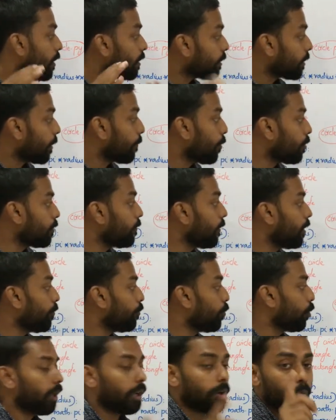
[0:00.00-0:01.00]
Suppose we
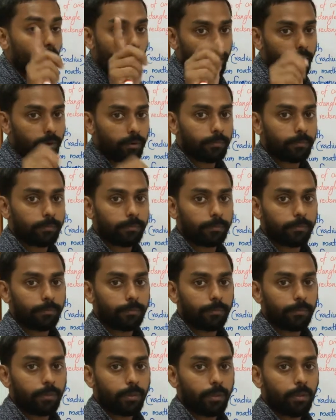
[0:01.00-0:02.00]
inputting 1,
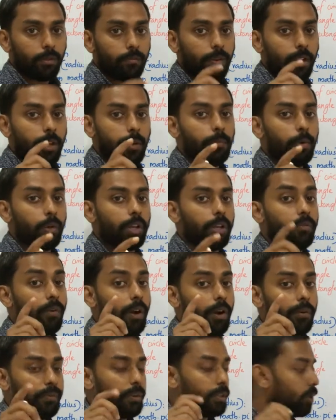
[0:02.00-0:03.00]
we inputting
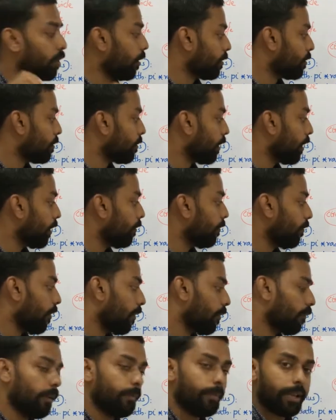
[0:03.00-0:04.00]
1 for choice. Okay,
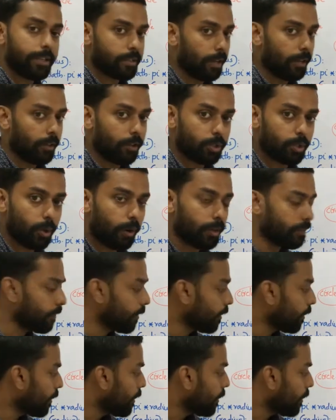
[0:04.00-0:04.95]
1 will be assigned to choice.